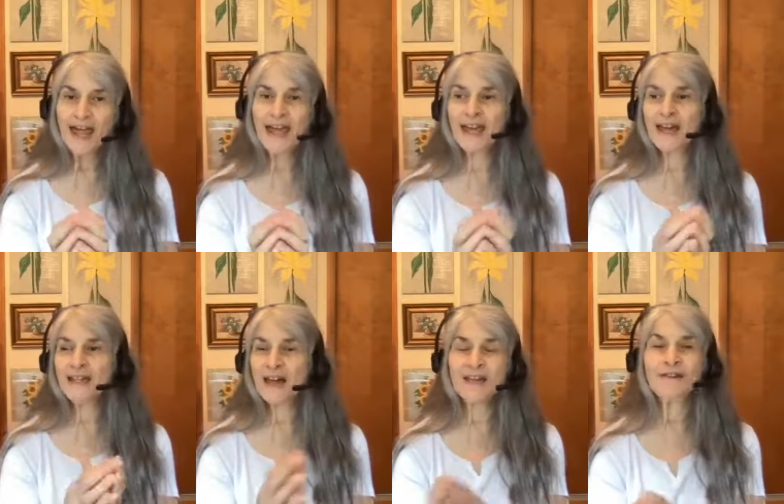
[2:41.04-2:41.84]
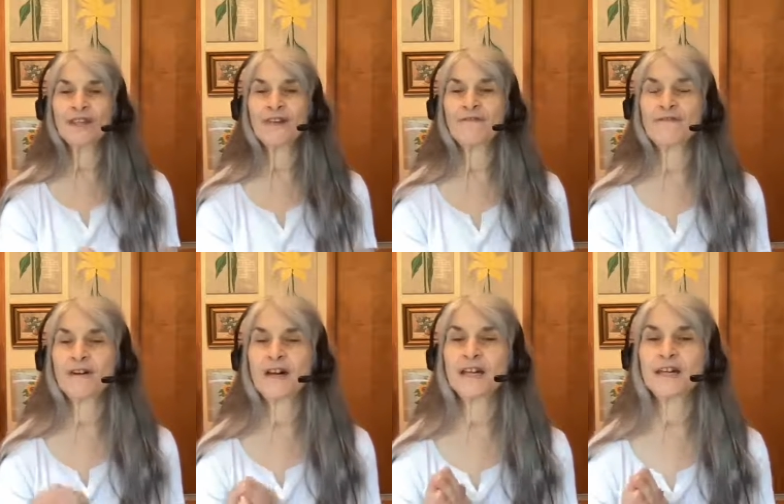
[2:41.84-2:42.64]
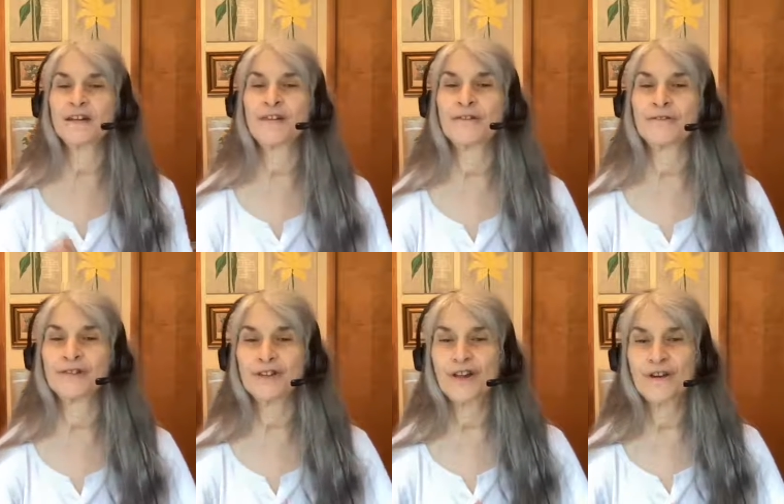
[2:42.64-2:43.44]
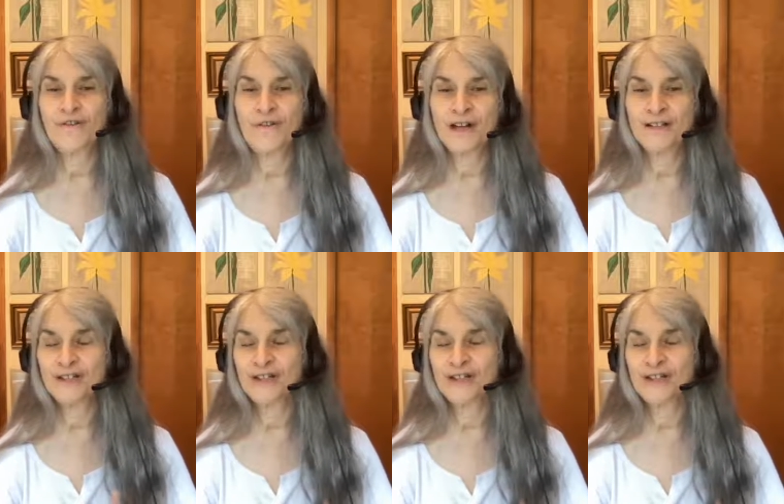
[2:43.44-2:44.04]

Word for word: And I used to have a very close friend,